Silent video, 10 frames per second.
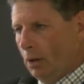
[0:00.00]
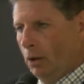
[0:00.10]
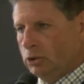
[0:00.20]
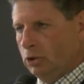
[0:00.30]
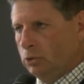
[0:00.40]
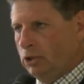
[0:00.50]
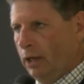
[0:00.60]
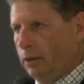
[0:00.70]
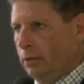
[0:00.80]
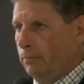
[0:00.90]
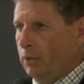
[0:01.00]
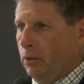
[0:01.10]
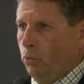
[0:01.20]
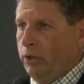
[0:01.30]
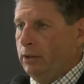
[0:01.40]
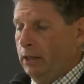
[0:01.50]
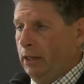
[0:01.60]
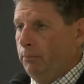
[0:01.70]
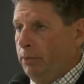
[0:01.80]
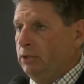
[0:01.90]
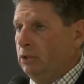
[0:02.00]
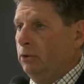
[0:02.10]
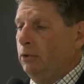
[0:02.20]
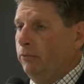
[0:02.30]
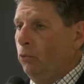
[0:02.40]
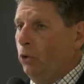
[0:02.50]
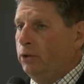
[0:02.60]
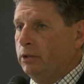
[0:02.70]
are so tight that we can't basically afford